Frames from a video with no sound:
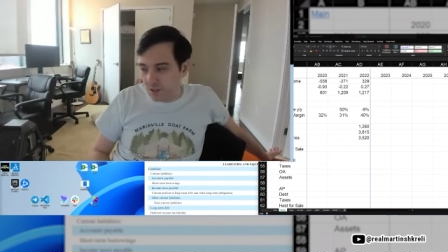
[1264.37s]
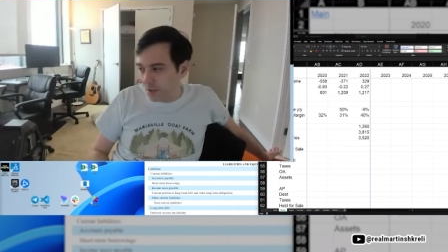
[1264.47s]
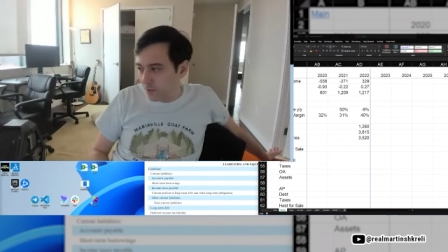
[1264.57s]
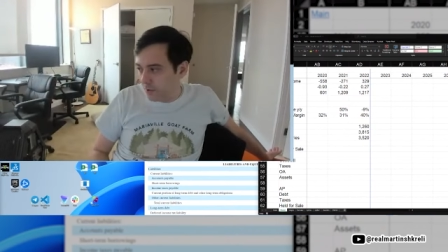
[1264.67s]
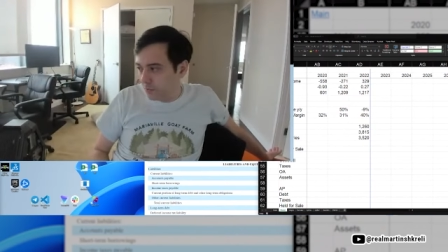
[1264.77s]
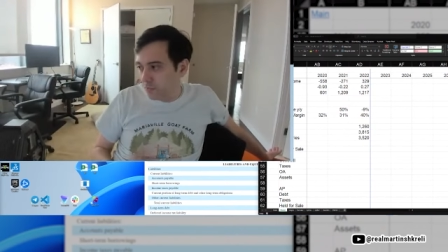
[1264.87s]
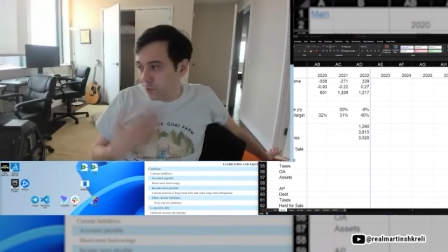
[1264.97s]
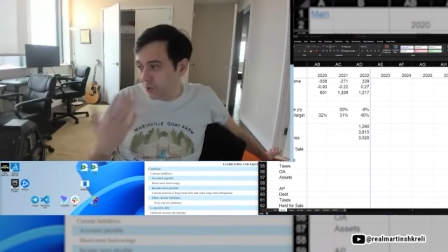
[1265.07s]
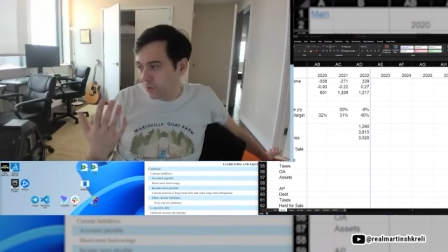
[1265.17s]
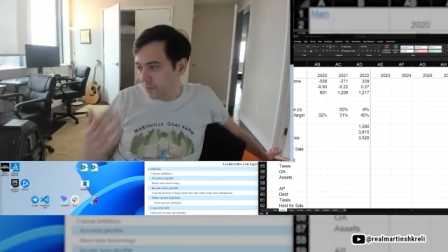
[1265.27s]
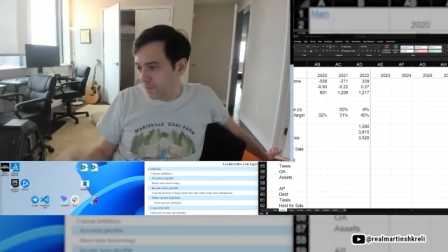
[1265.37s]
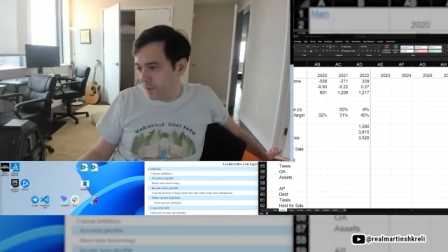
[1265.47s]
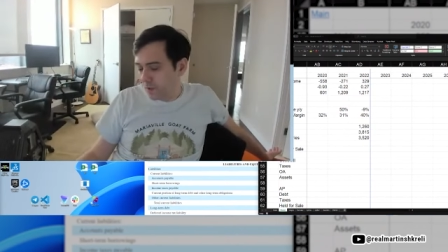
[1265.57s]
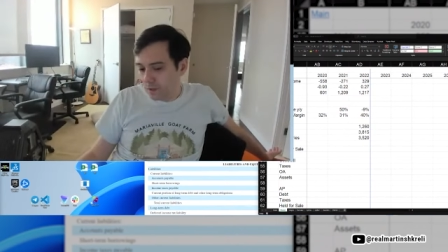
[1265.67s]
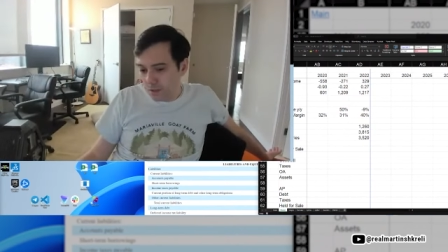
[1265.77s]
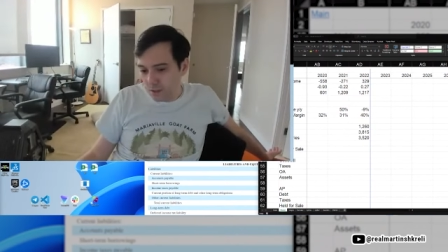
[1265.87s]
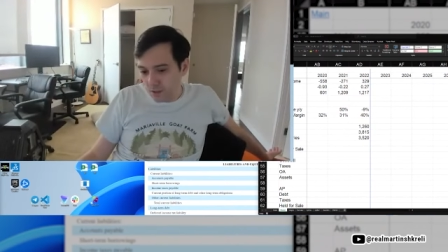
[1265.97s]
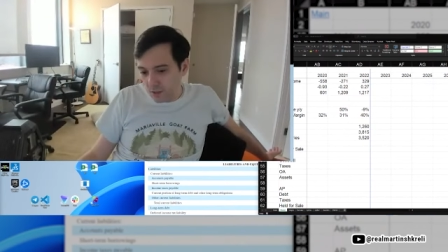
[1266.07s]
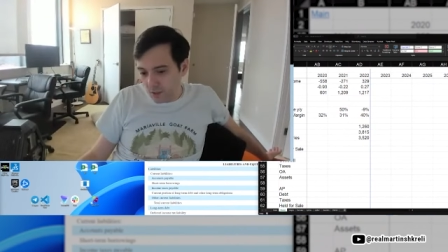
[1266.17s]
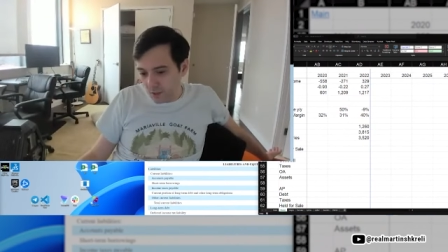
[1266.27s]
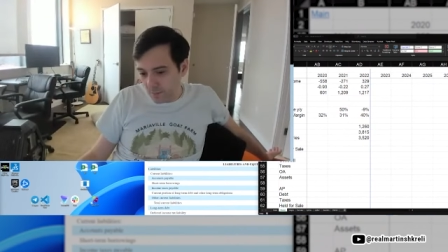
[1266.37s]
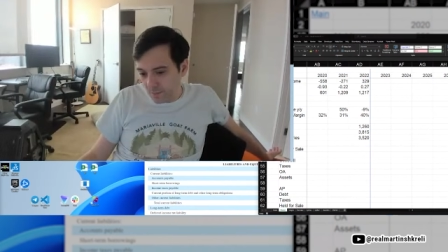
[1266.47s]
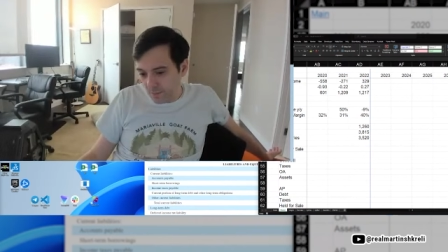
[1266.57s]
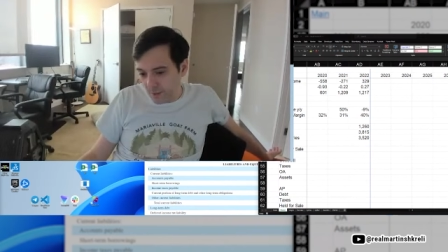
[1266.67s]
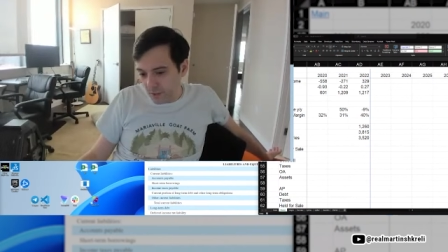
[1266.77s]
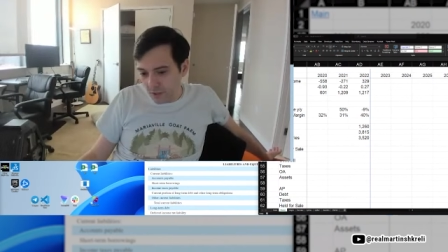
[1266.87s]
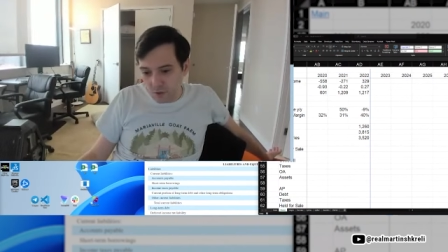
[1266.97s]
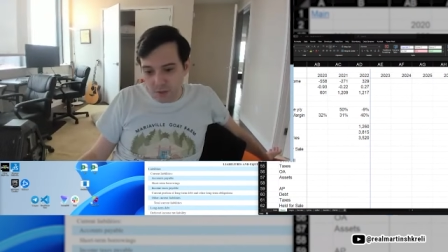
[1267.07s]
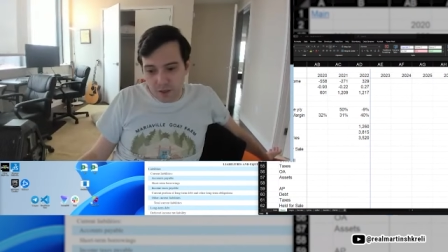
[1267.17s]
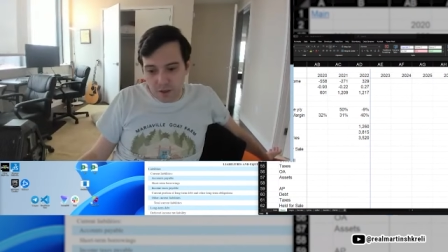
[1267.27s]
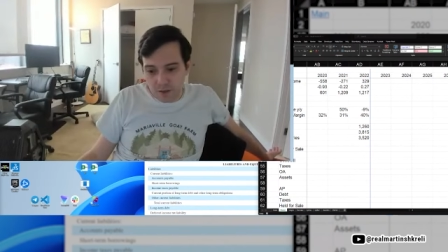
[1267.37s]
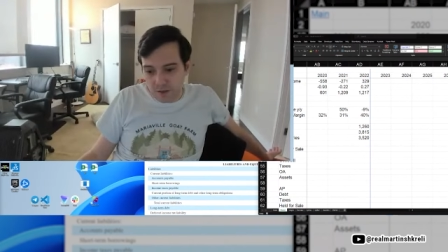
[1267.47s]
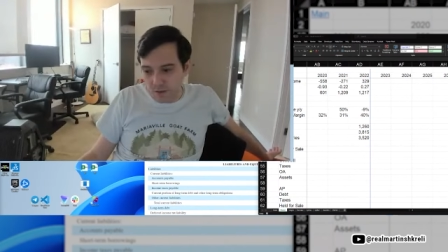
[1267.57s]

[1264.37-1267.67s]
not with you, for you um, they just don't care.